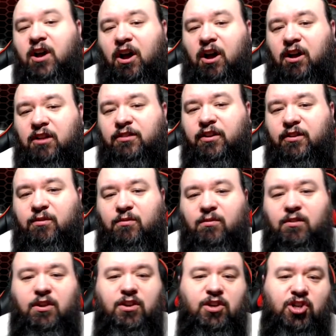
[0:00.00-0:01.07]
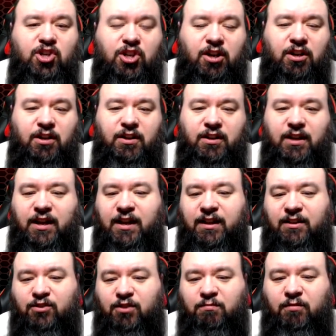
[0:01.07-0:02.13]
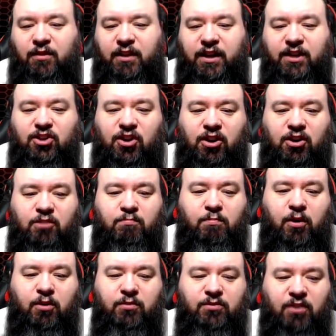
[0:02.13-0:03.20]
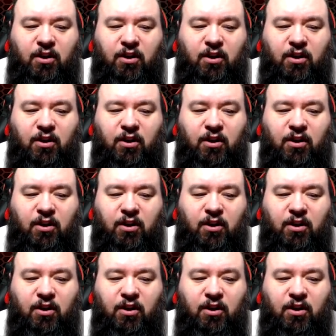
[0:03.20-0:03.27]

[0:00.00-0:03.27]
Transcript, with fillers: although Shawn and Triple H are both